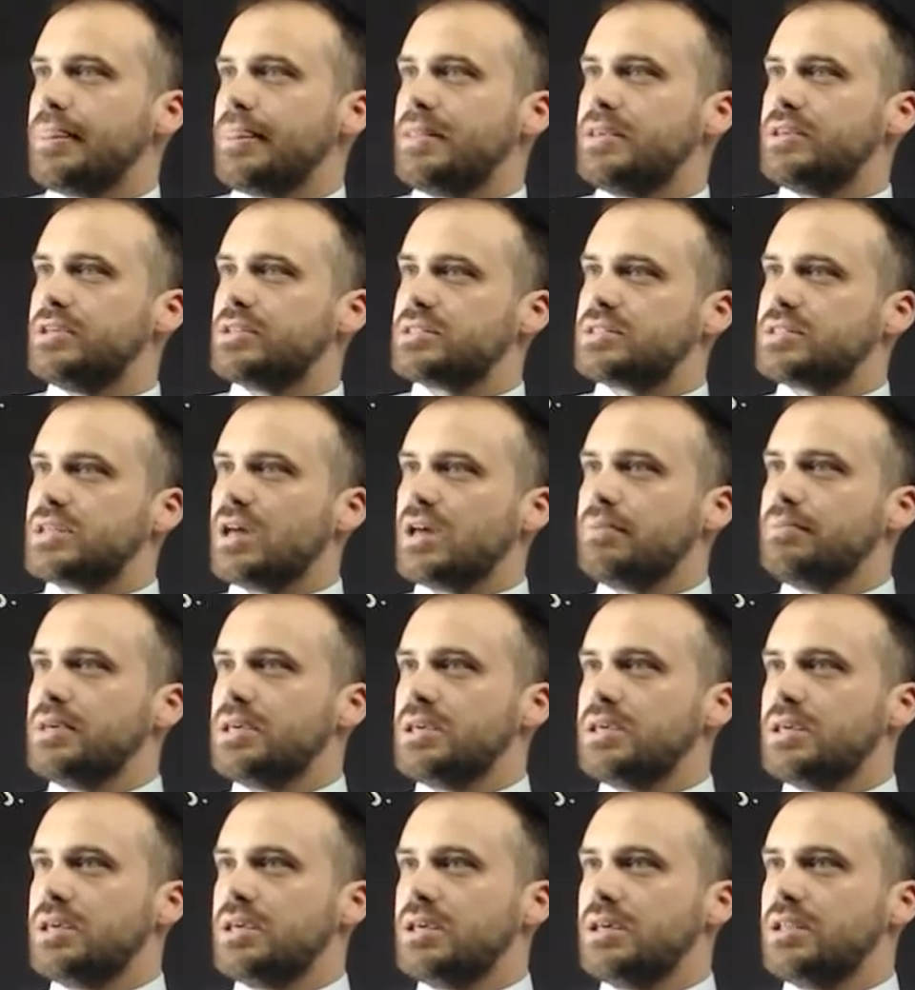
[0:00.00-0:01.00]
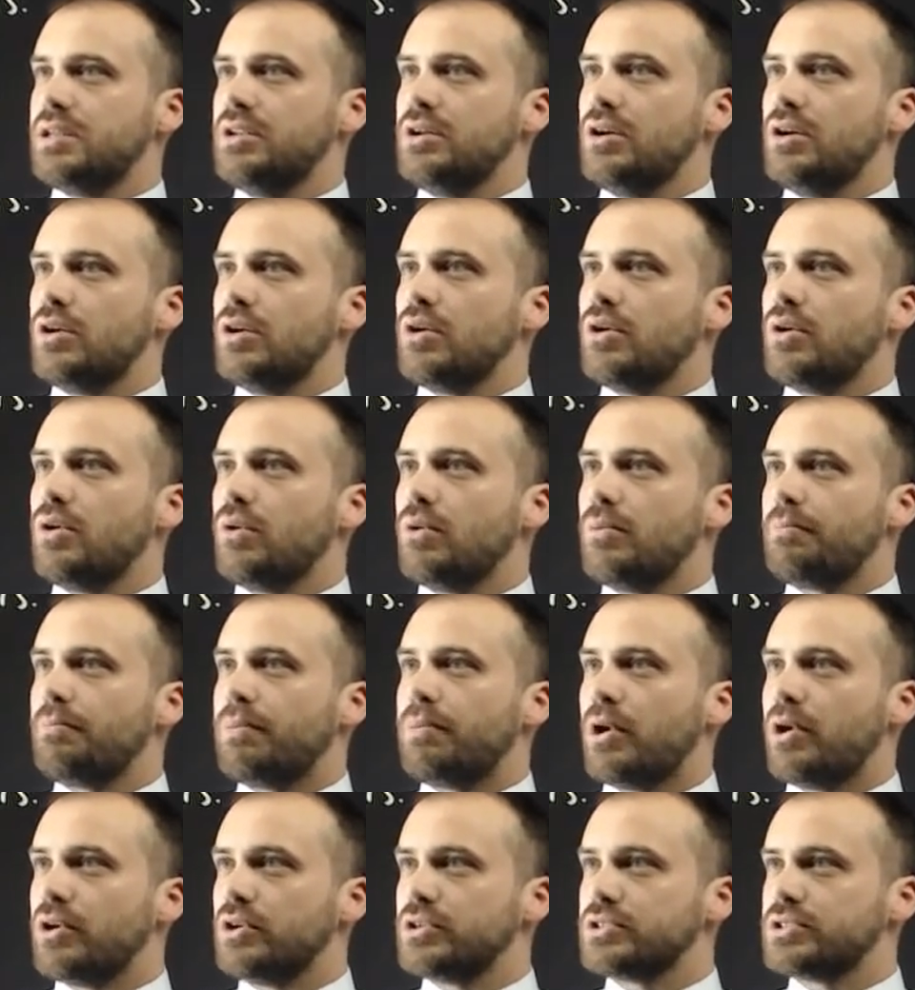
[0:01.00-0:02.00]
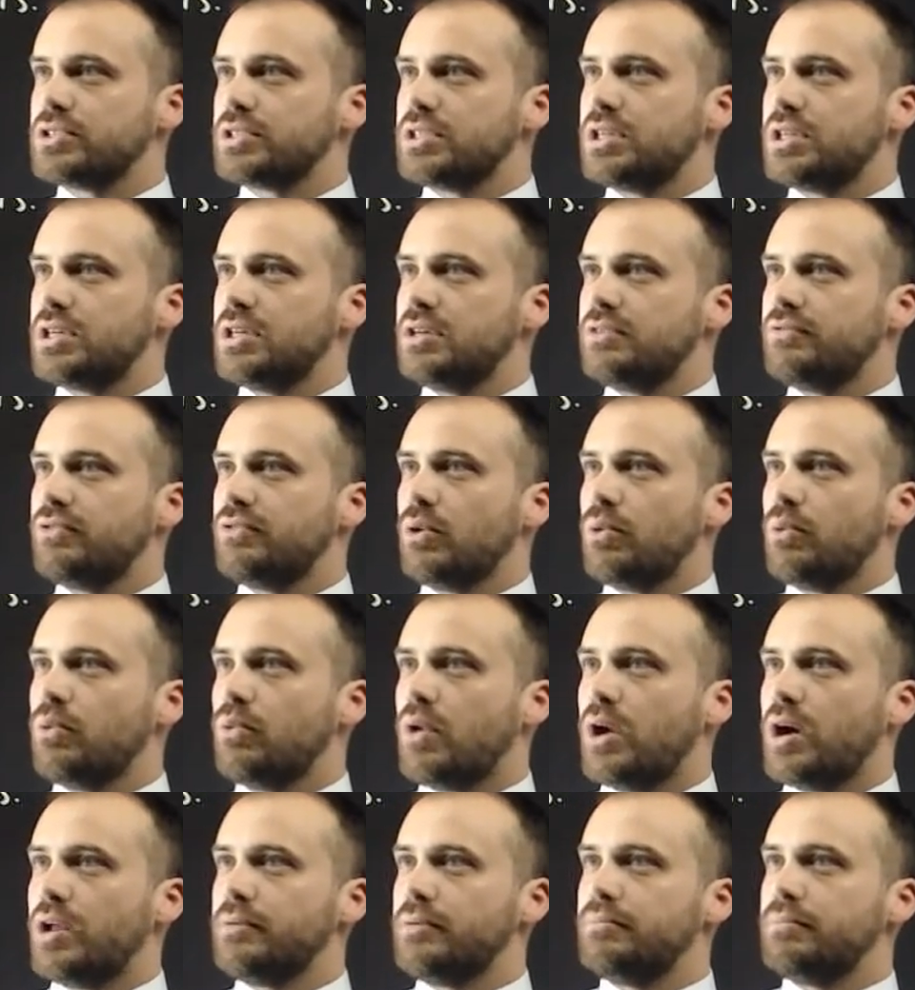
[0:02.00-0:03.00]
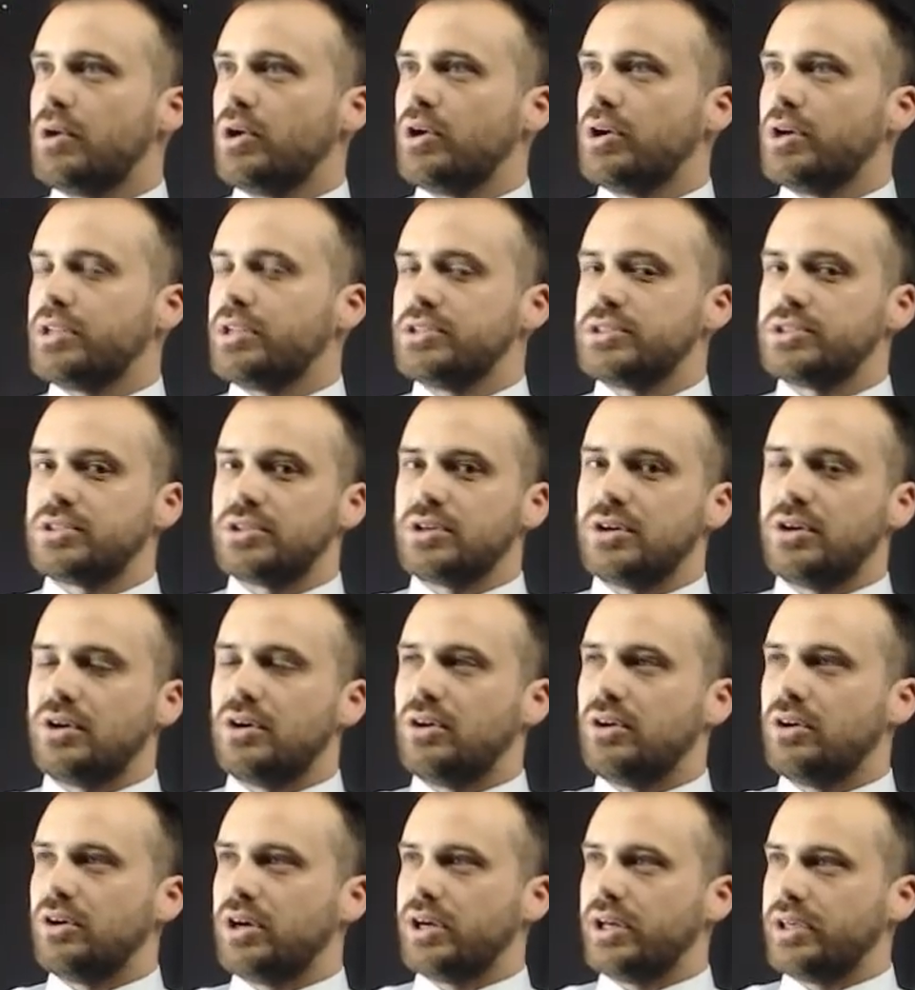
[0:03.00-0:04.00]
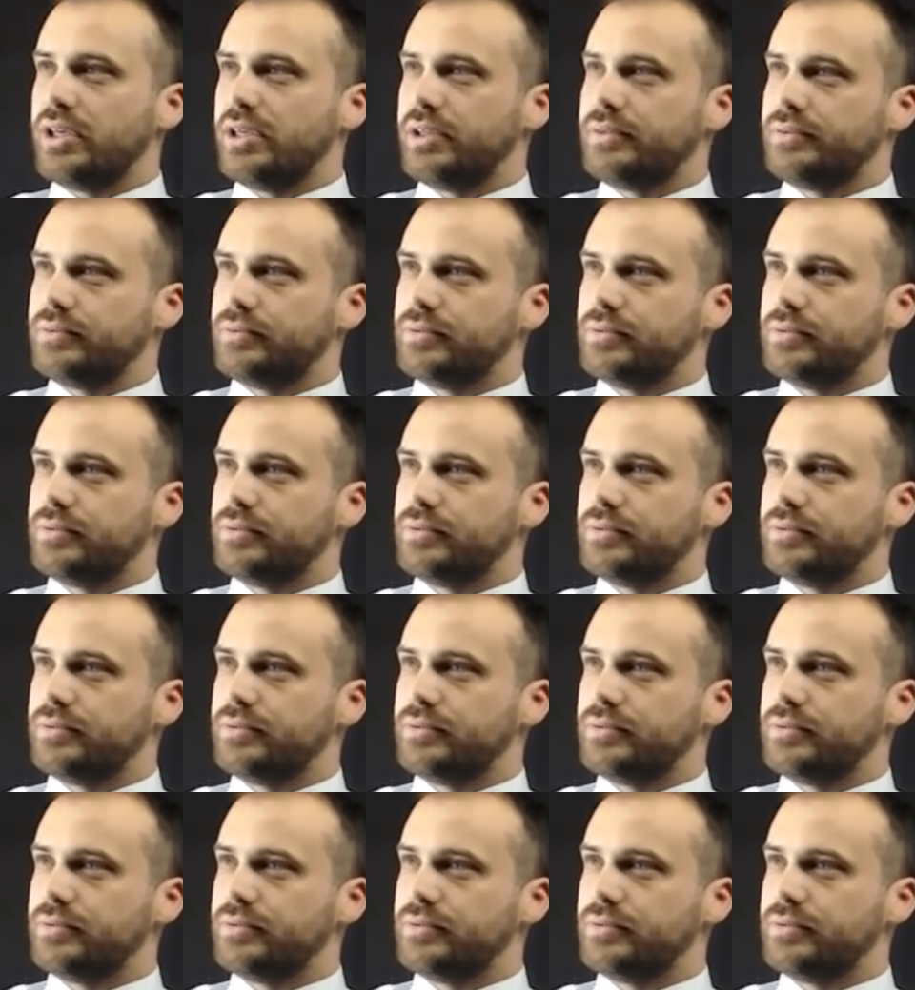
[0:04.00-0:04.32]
You're subbing in positive 1 minus I,